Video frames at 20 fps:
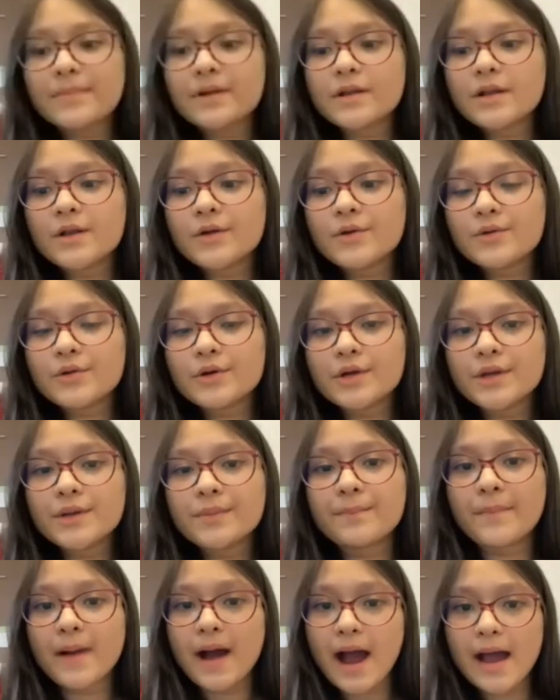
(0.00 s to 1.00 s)
who are
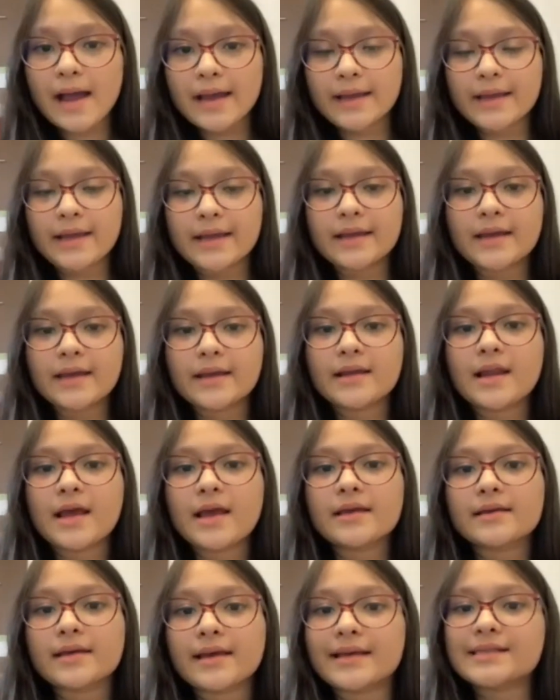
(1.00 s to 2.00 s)
buying and
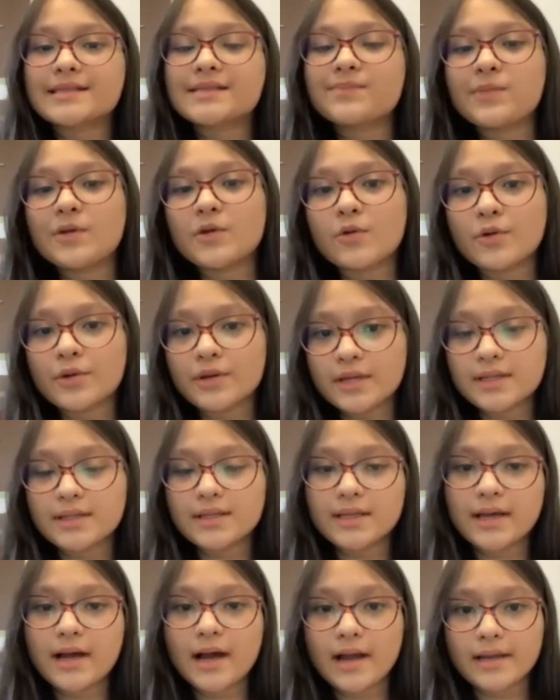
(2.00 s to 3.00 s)
like exploring
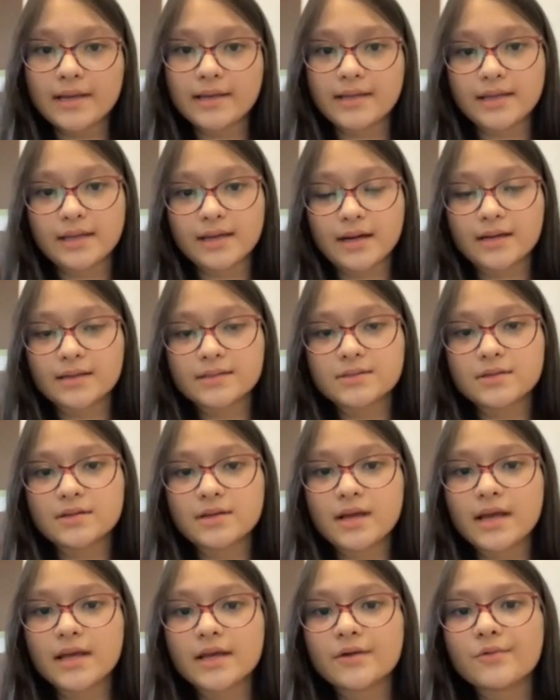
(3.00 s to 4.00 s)
the idea. So
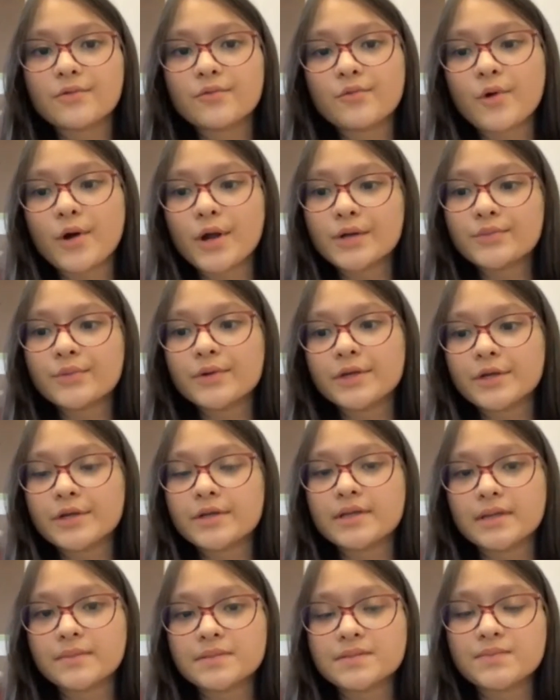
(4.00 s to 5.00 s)
like, what would your
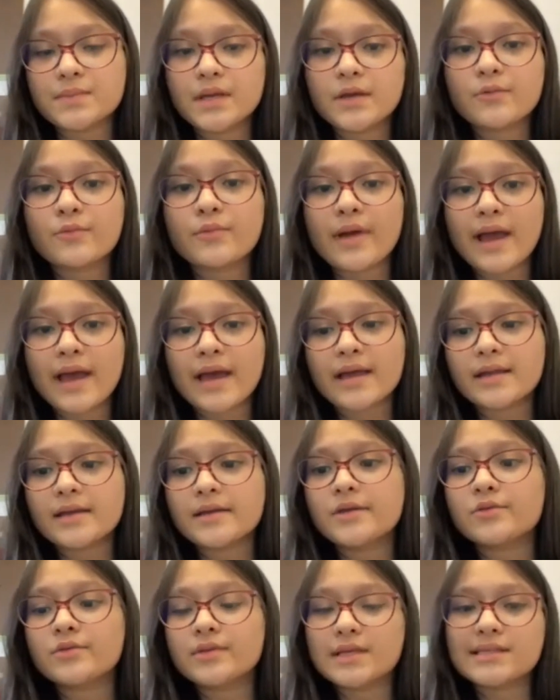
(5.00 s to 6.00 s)
tips be? Where
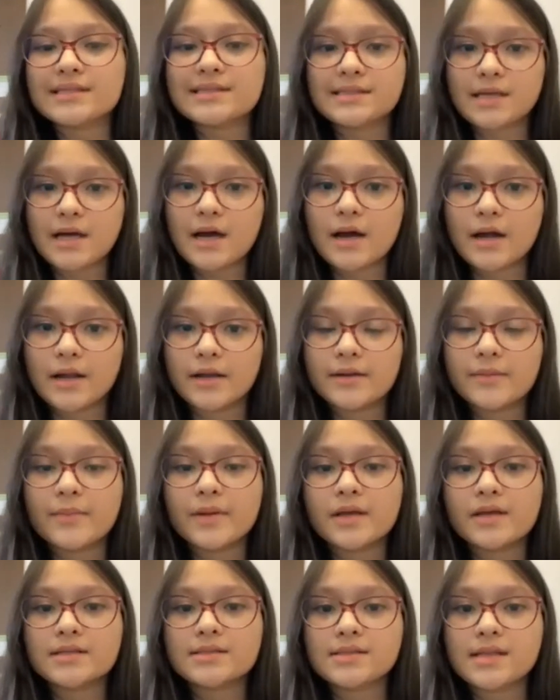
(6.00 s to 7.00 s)
do they start?
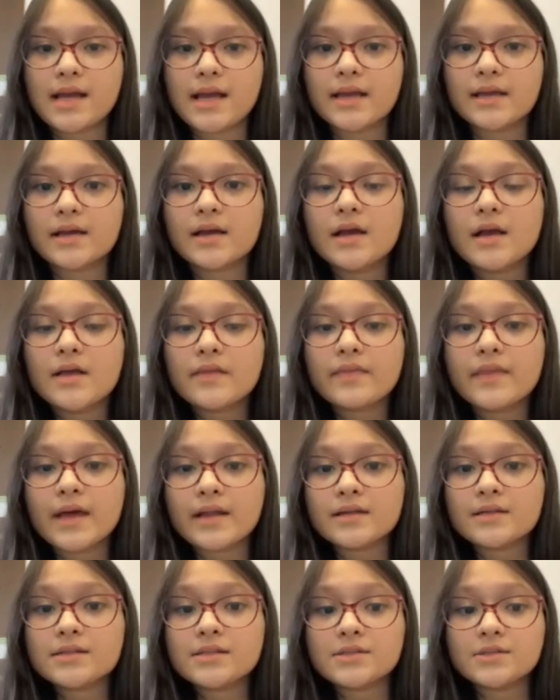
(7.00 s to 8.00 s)
Because like
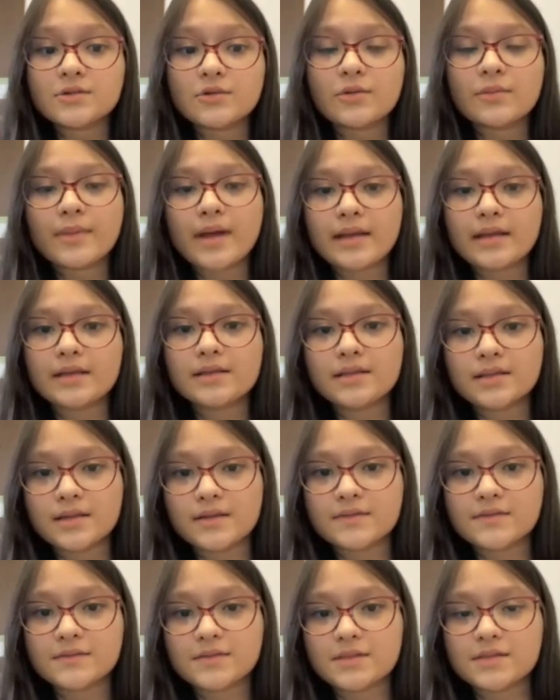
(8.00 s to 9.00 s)
there are so many
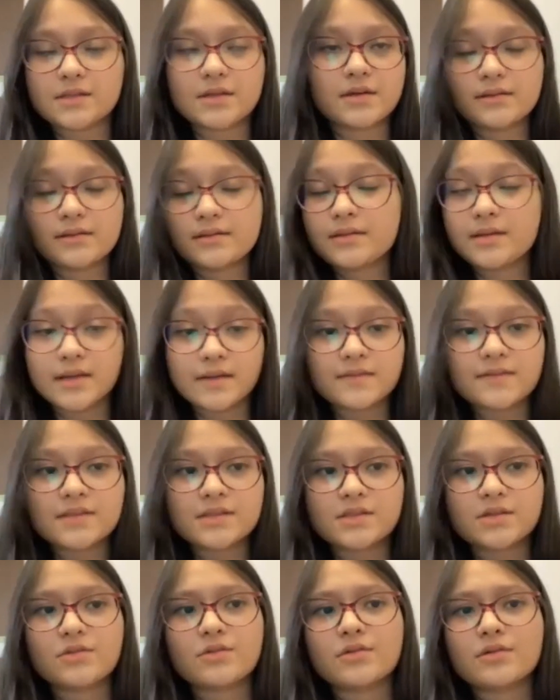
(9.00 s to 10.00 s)
thrift
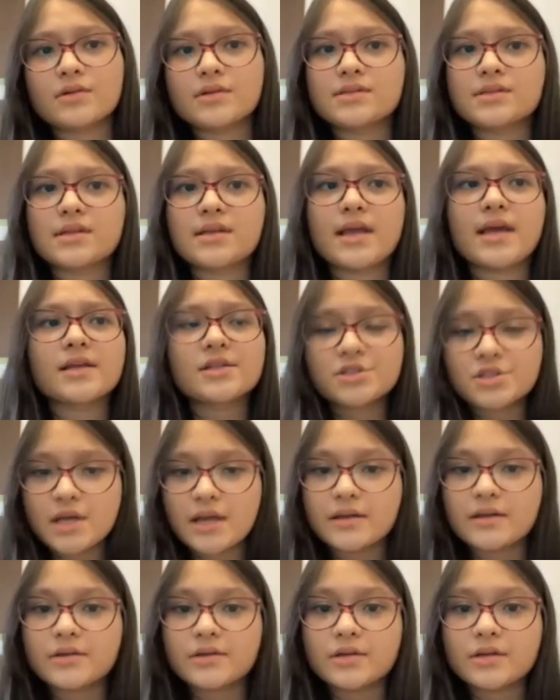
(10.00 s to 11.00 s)
stores and like
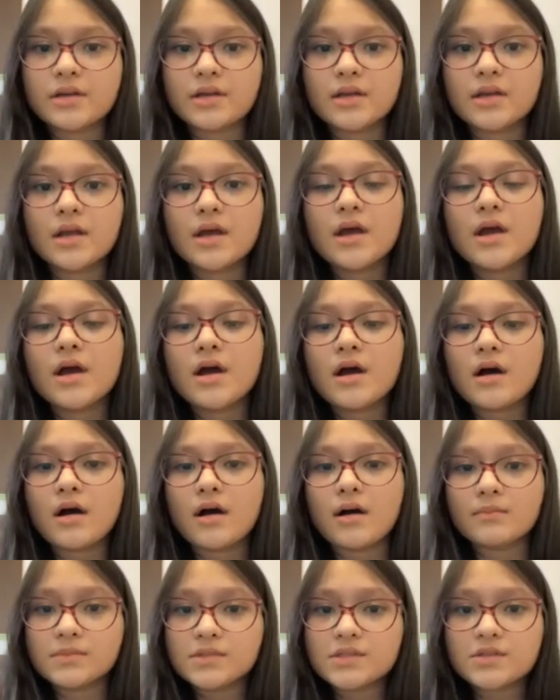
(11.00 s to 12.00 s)

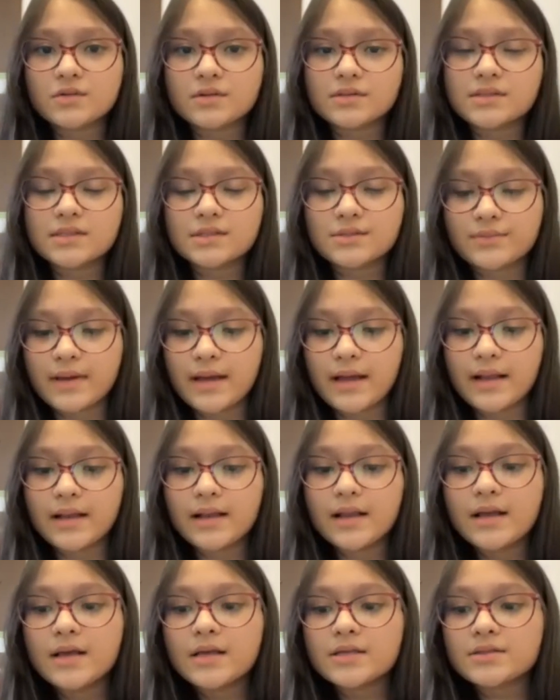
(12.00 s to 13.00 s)
general stores as
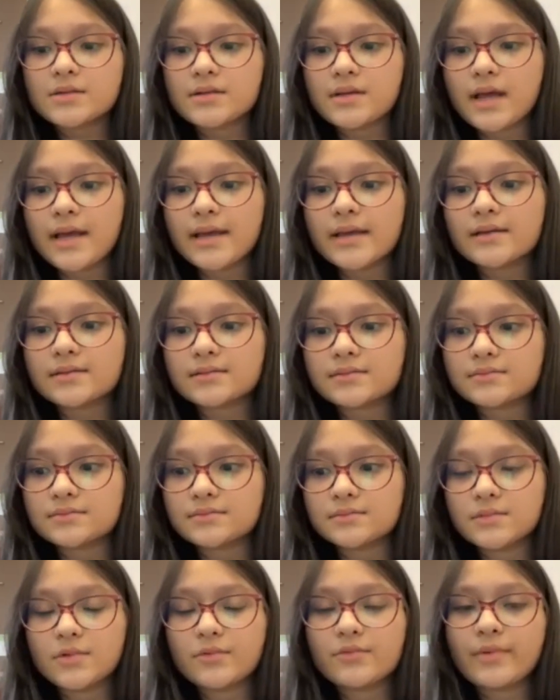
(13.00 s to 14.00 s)
well. So like,
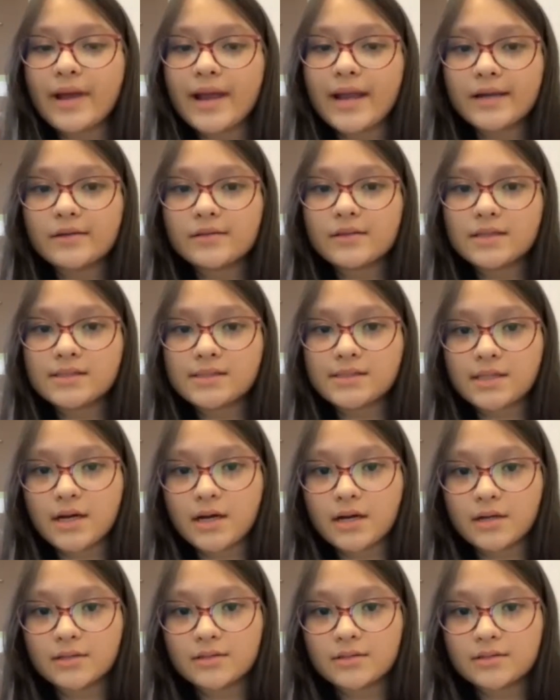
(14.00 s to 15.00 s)
where do they start?